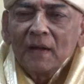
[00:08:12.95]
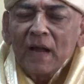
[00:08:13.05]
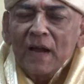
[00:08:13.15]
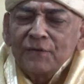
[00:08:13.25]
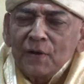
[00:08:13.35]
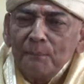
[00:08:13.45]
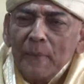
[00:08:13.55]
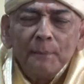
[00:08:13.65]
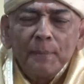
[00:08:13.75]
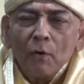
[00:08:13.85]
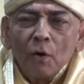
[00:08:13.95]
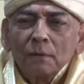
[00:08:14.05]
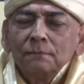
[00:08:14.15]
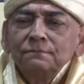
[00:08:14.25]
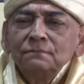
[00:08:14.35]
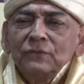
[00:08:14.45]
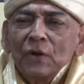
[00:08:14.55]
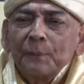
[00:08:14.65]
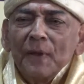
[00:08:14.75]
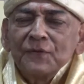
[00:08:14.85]
and some manpower
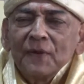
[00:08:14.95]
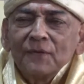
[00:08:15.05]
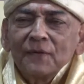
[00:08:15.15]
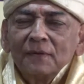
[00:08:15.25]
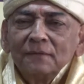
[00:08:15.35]
expenses.